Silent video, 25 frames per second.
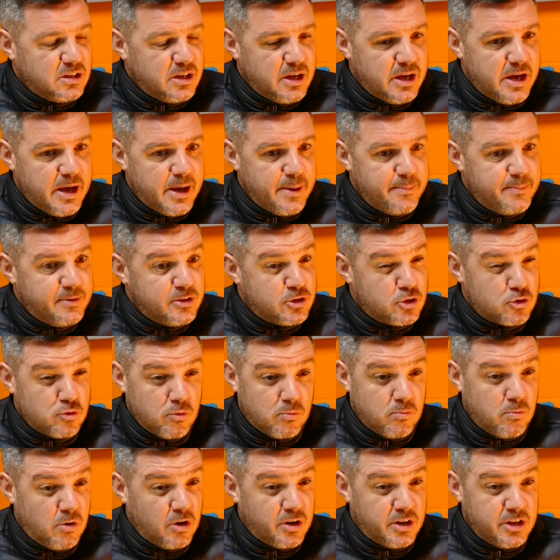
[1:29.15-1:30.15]
It's
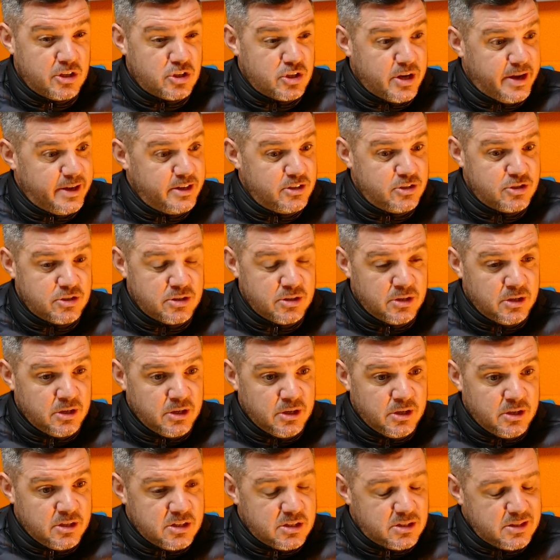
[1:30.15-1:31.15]
something we're going to change.
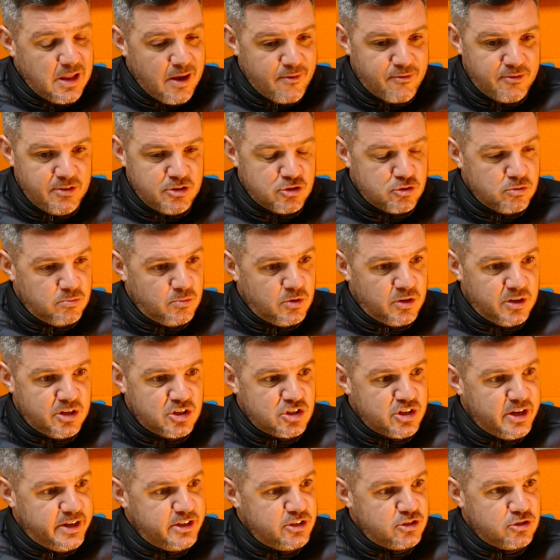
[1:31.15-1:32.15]
Definitely something we're going
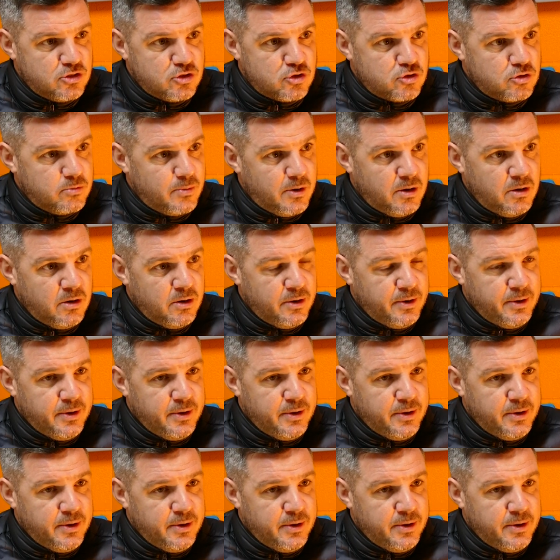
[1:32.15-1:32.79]
to change in the summer.